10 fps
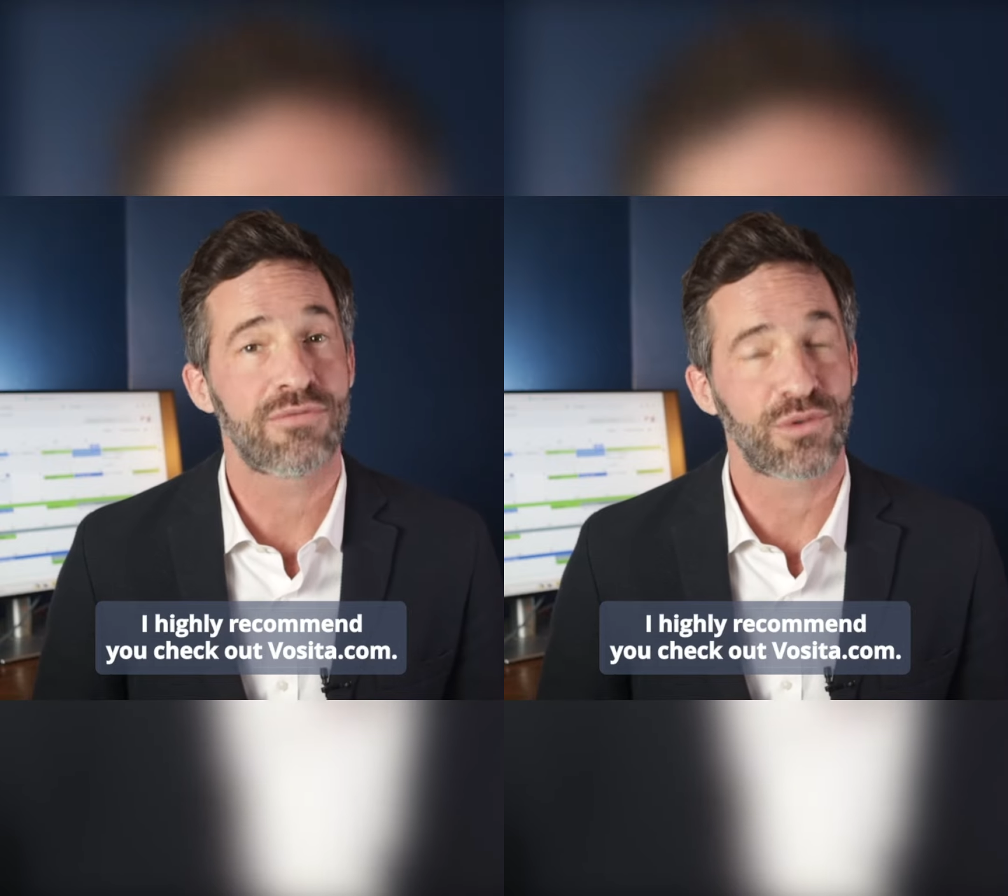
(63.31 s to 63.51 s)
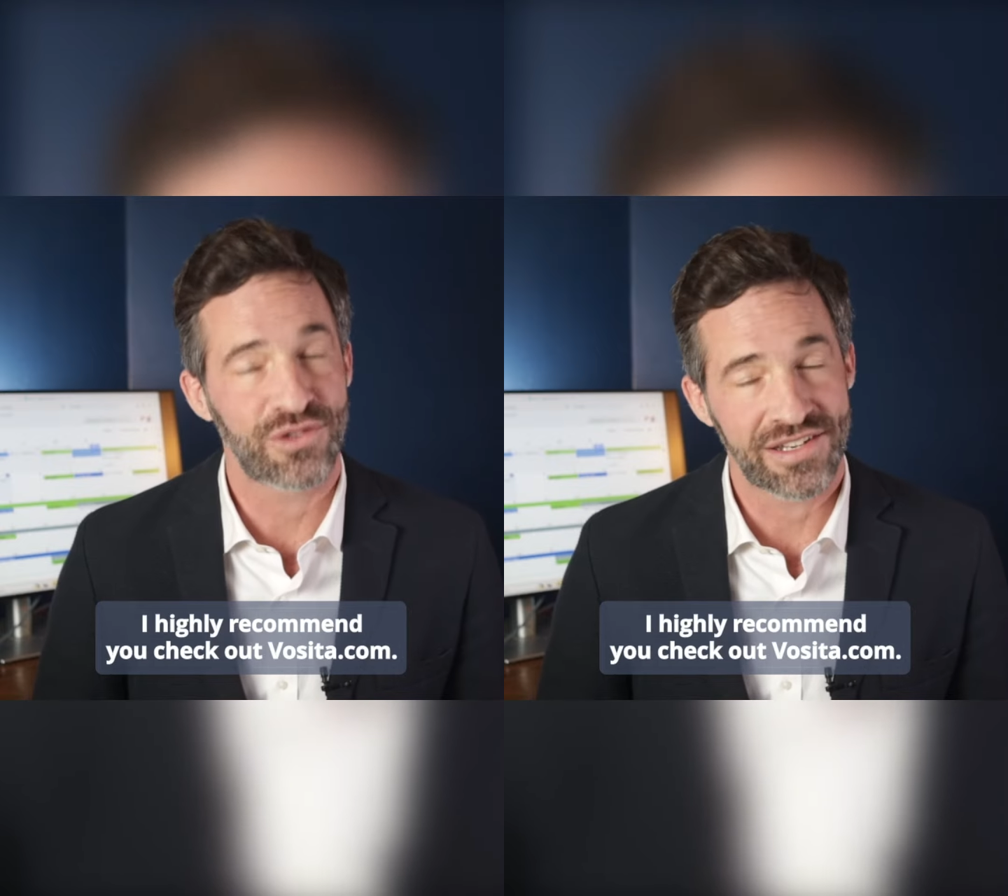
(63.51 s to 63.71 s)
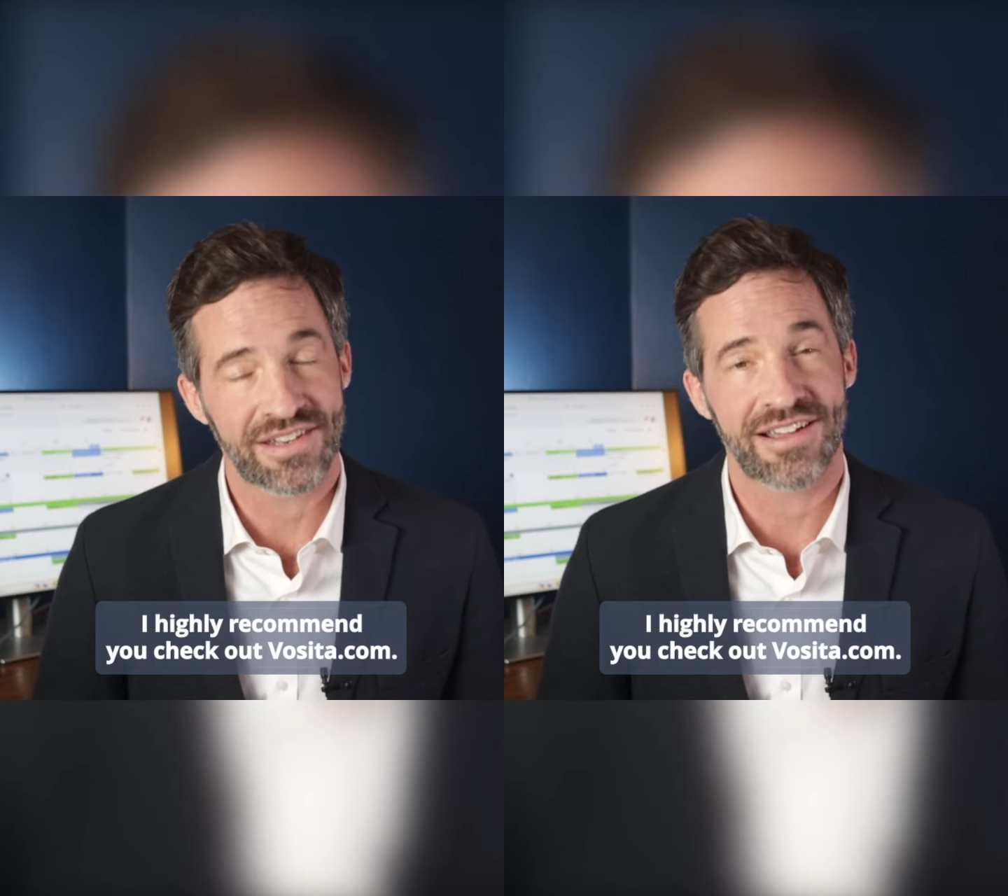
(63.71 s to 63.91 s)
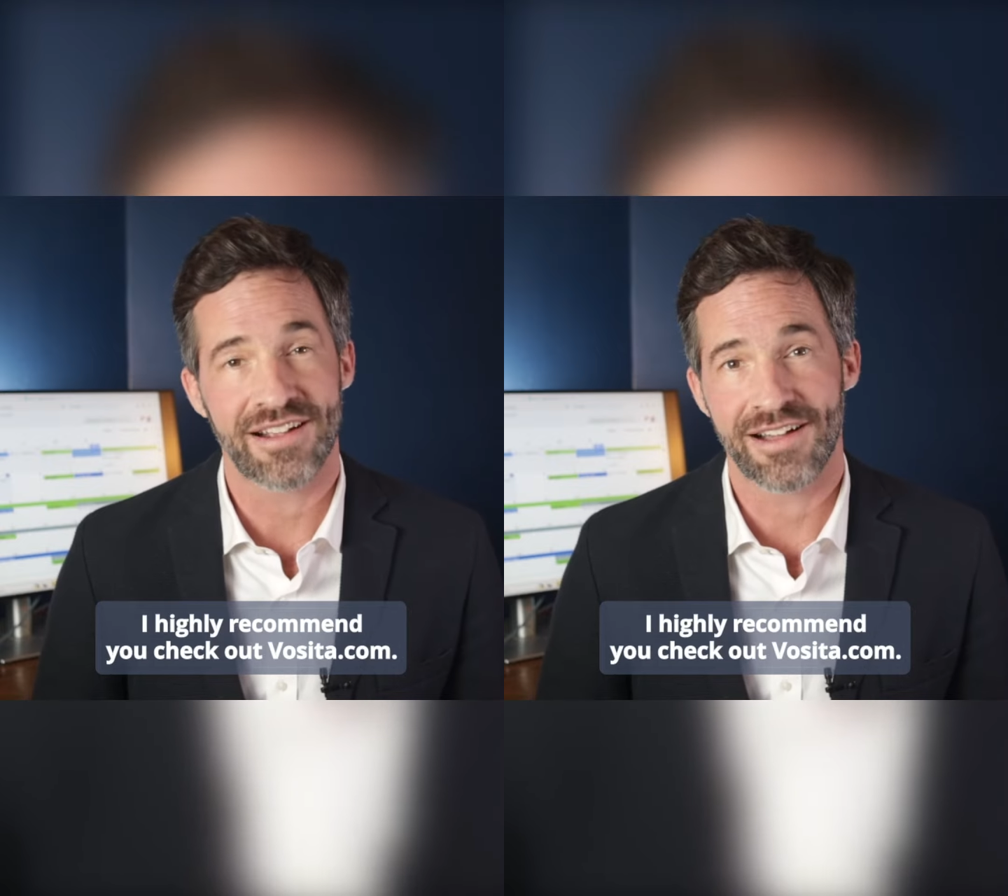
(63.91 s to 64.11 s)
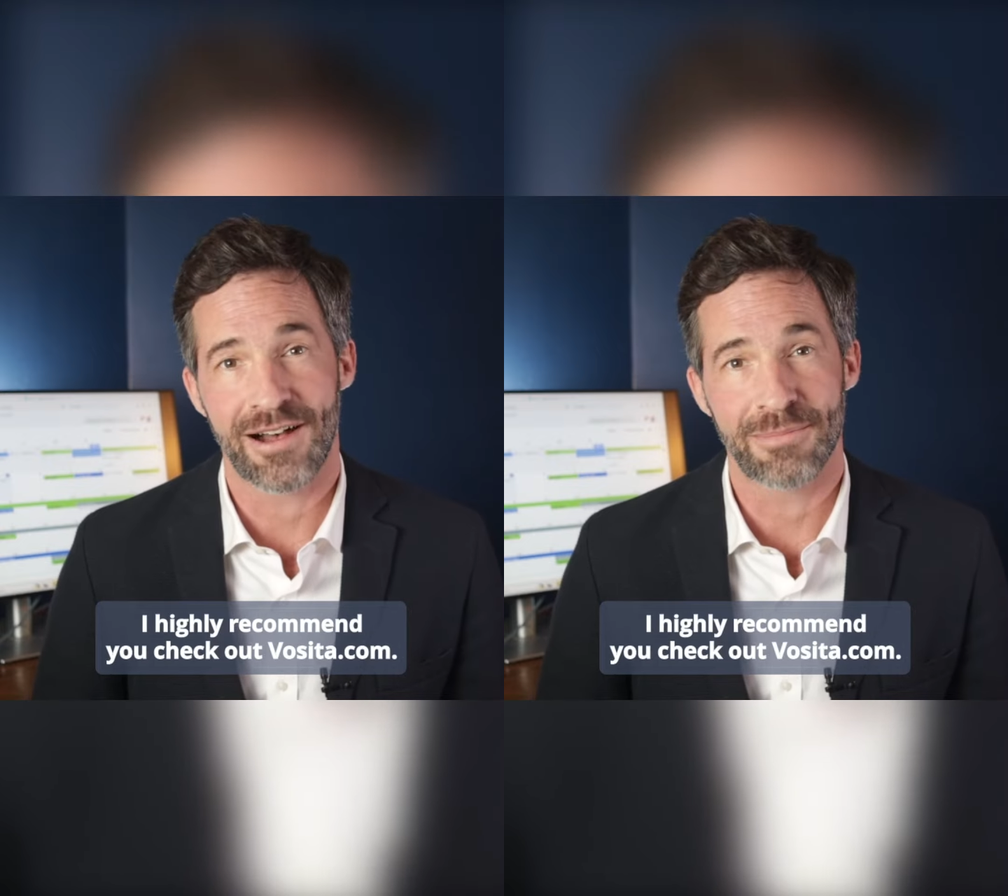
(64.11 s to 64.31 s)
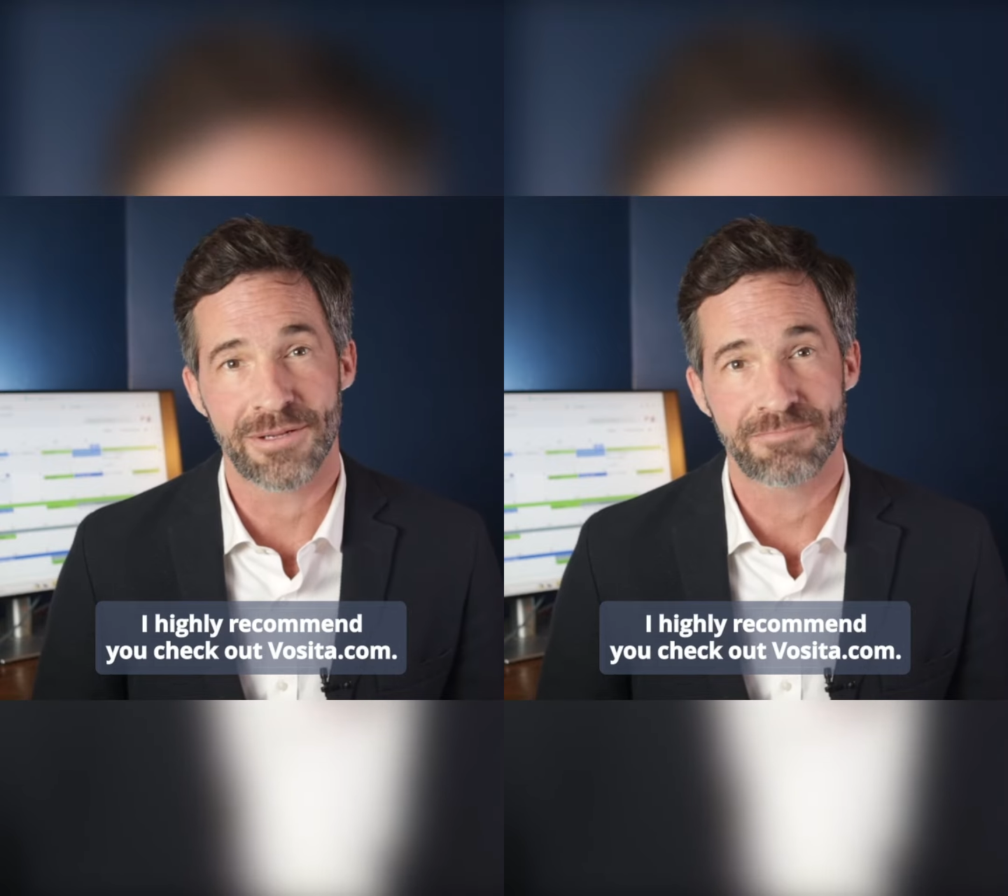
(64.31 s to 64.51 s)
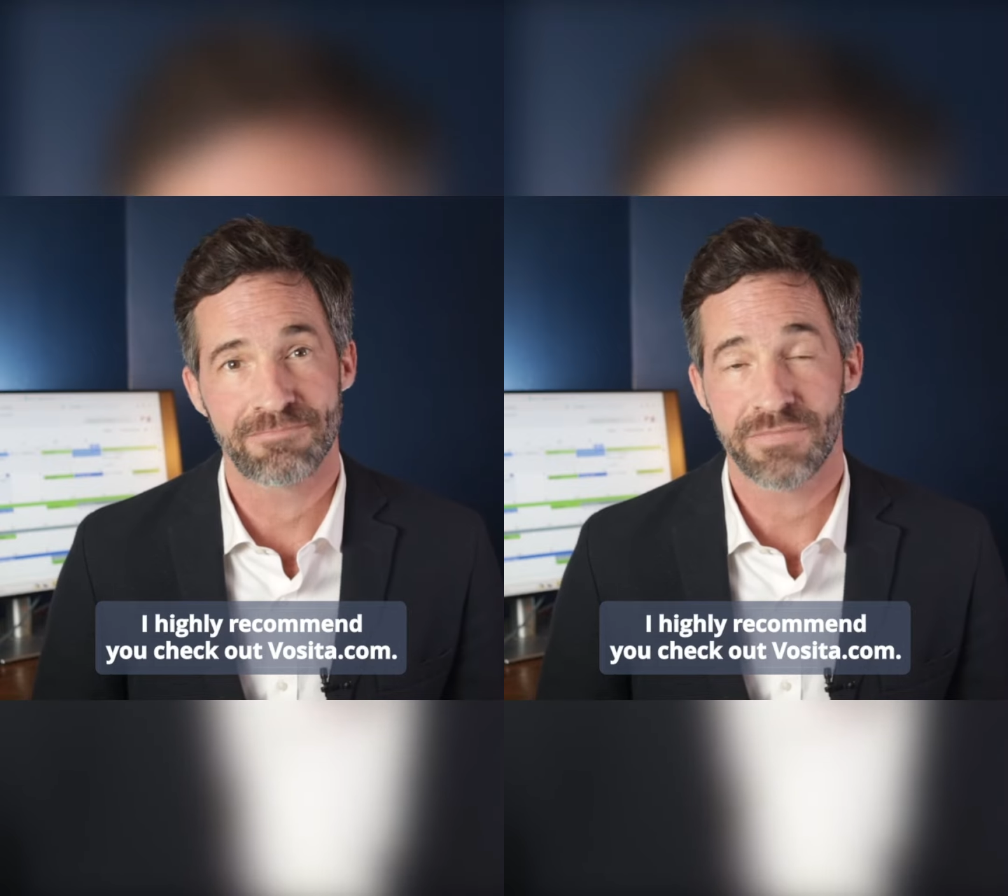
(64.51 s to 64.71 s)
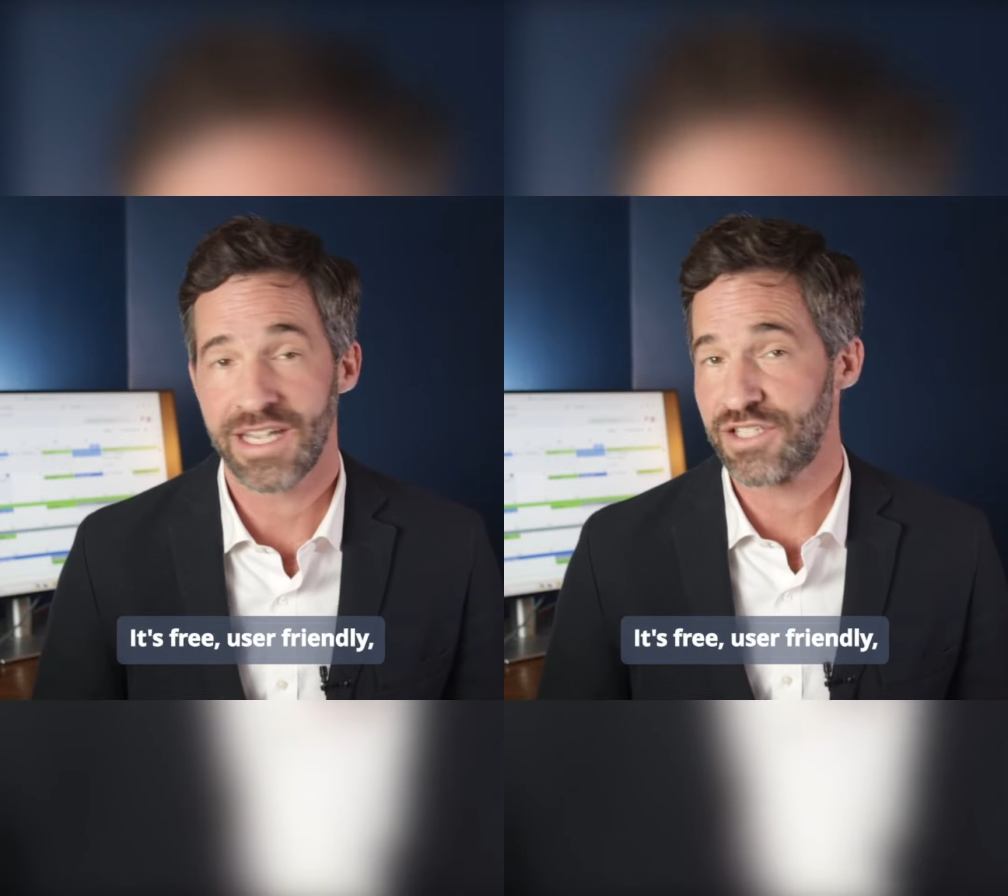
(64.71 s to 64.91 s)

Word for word: Vosita.com.